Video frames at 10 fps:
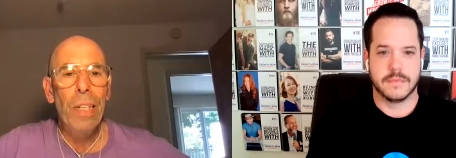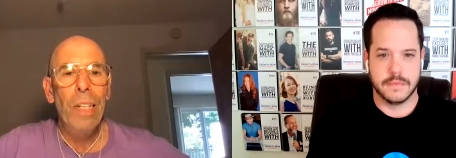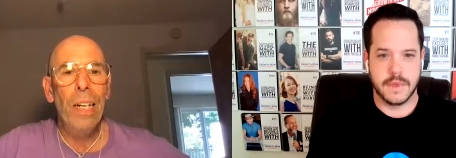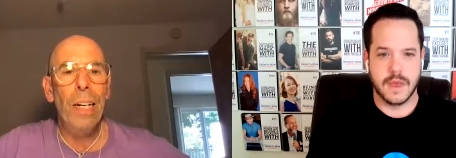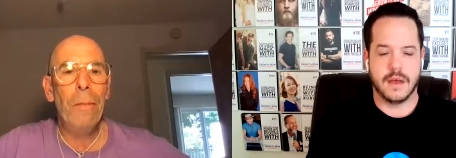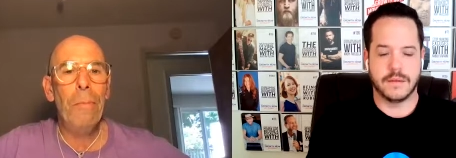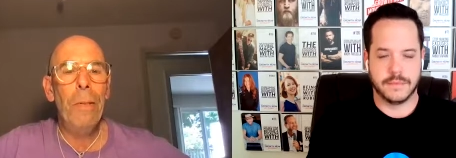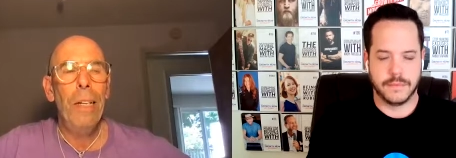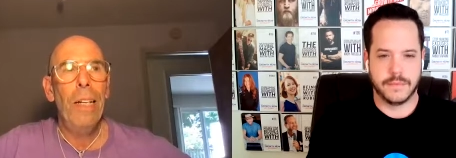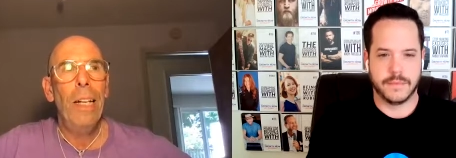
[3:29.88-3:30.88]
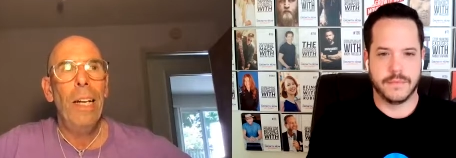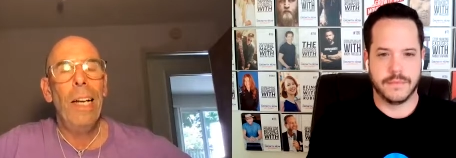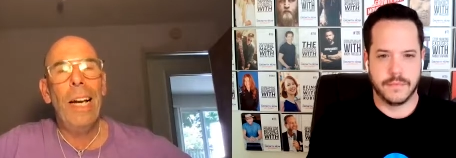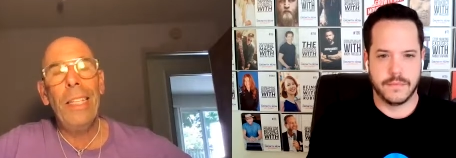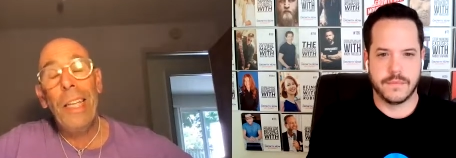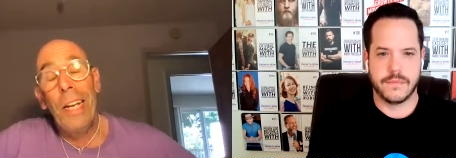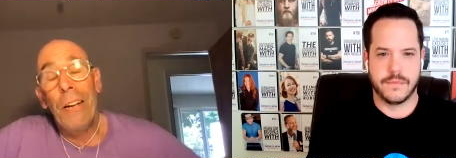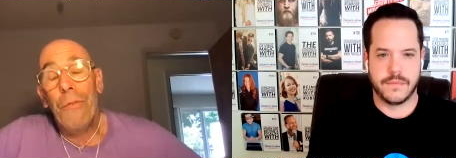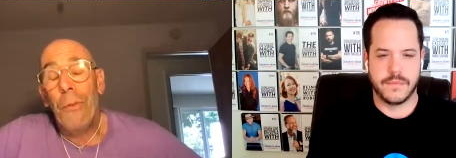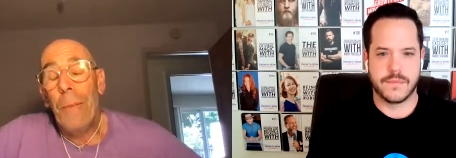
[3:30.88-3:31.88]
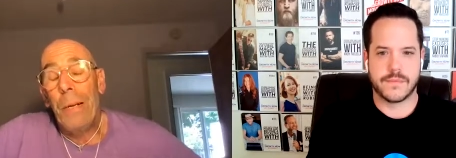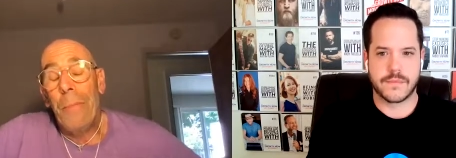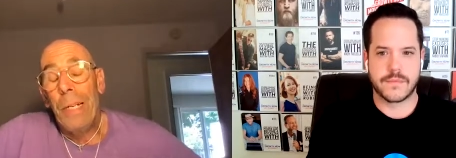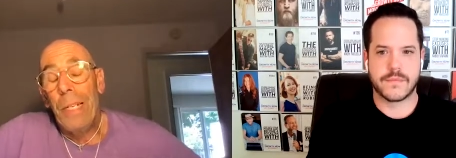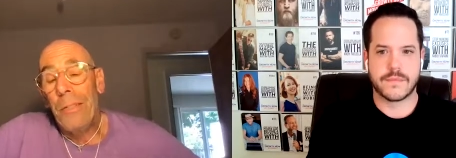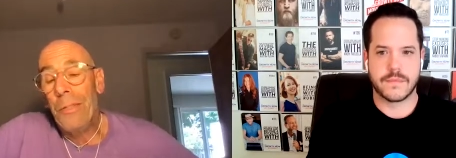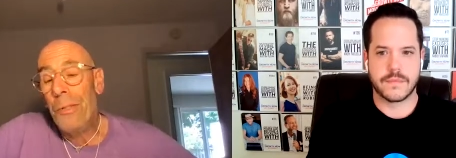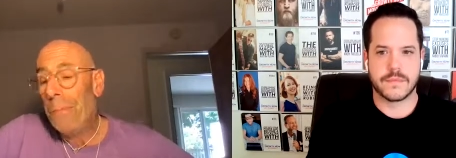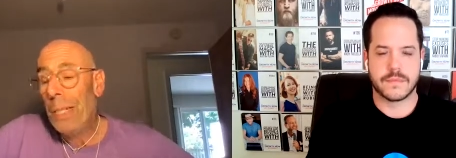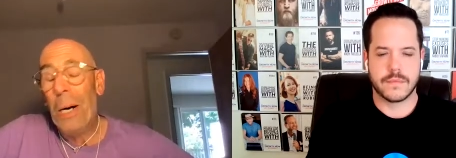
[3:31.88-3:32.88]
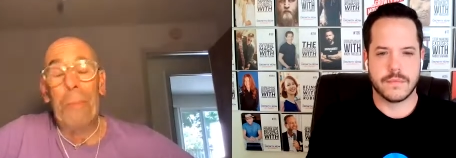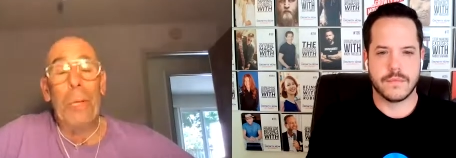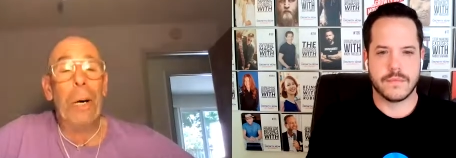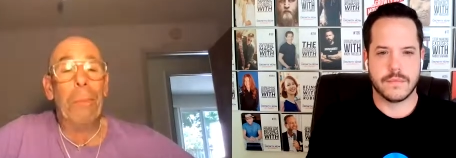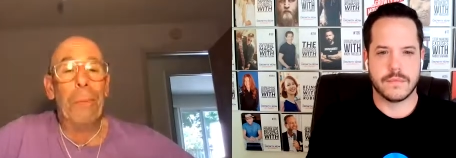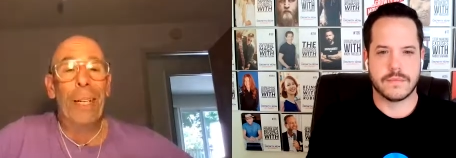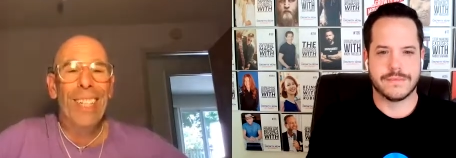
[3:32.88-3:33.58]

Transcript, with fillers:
Speaker 1: Um, yeah. And then after about a minute, you become numb.